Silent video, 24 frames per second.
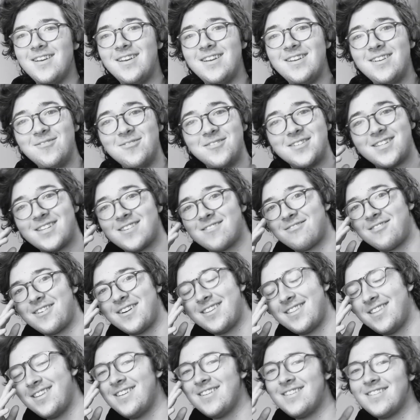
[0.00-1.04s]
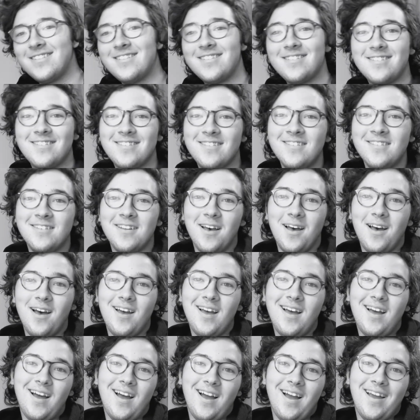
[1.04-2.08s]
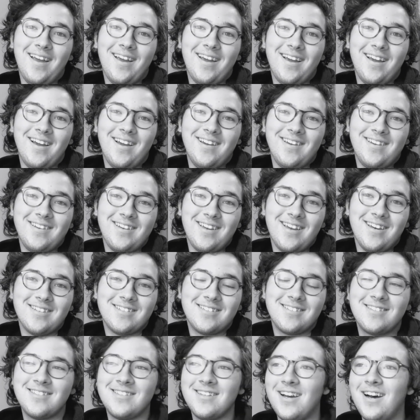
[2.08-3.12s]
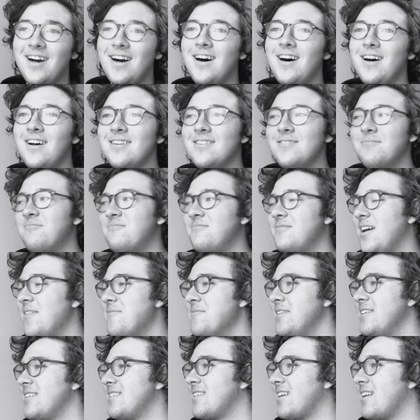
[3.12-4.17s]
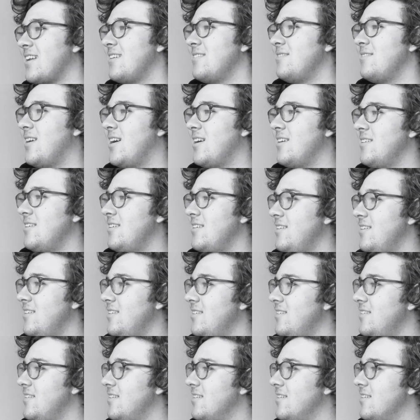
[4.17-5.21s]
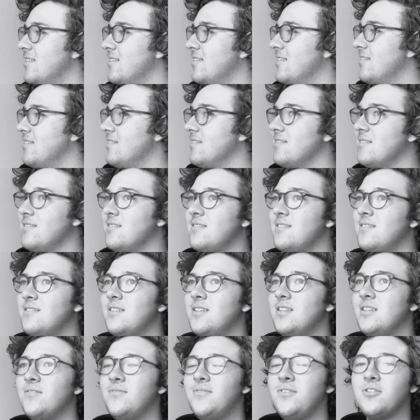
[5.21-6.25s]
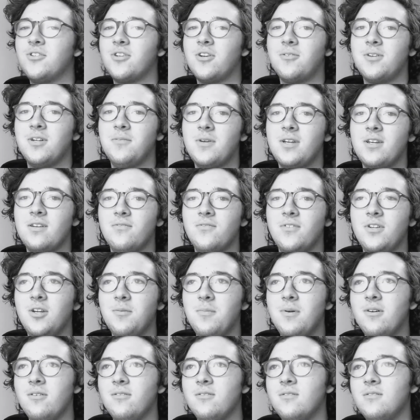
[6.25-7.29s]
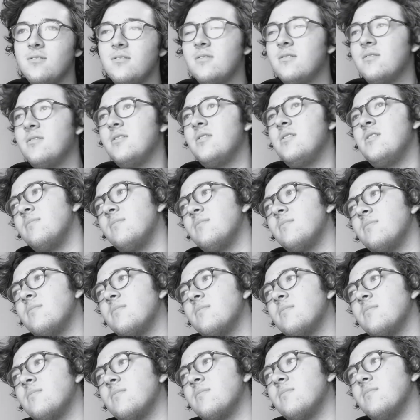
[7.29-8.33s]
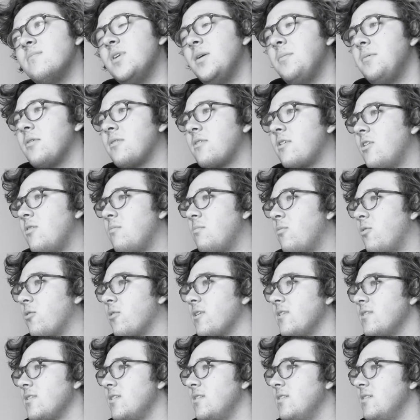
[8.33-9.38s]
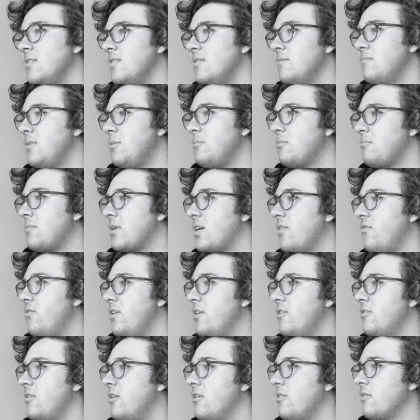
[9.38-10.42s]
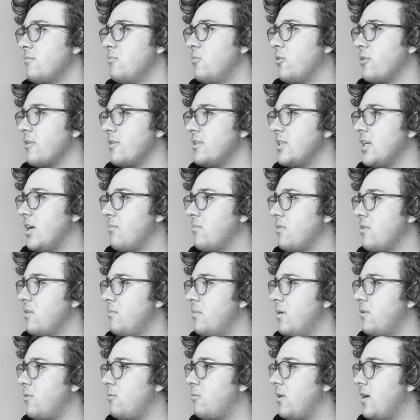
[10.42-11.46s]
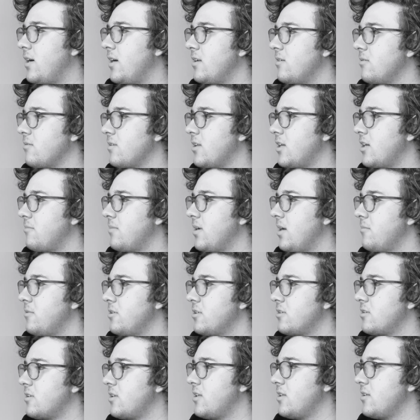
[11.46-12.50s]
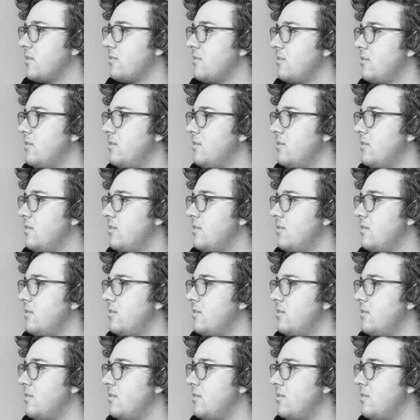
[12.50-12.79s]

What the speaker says: Was this worth it? I guess. That being said, I in the future I want to make a video about, maybe I'll go more into, maybe I'll make a video going more in depth about why I don't think Batman should kill.